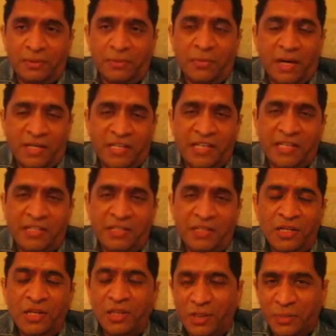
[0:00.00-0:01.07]
marking it
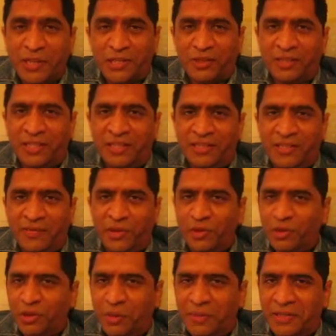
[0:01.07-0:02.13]
to make sure that they were
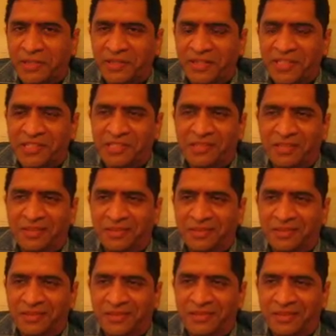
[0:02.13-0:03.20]
going to operate in the right
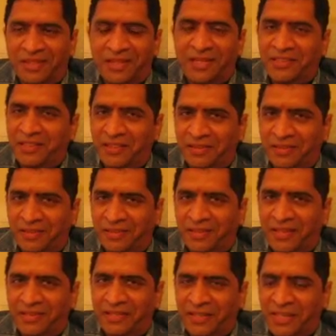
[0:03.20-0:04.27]

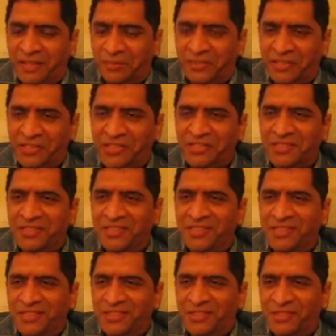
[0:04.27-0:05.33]
at the correct place.
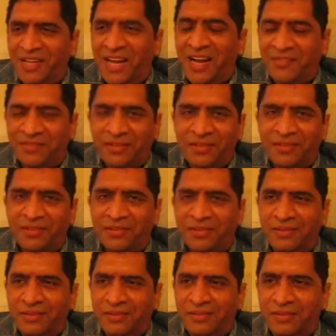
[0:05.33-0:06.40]
So
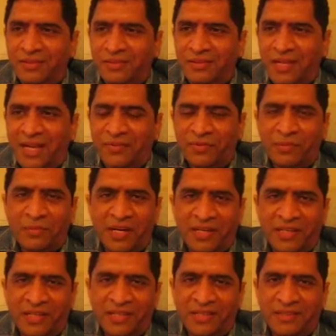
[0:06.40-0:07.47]
after
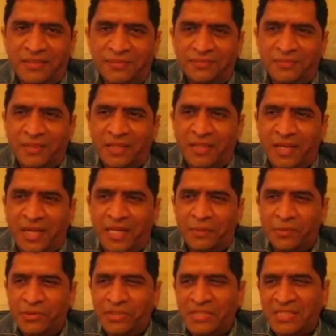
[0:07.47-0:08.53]
marking it, at
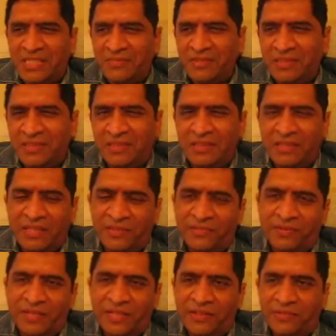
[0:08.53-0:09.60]
about
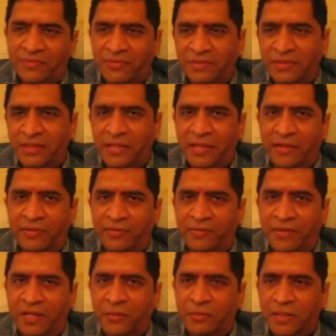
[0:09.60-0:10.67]
7:35, they
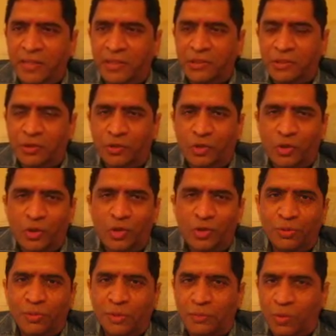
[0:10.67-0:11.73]
wheeled me into
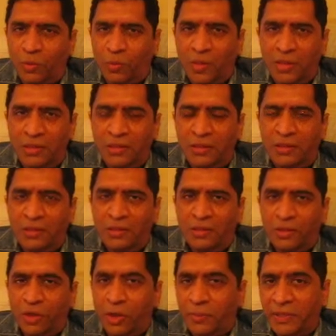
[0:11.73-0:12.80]
room number 1,
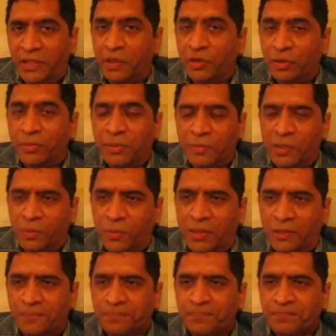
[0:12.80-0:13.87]
the operating room number 1,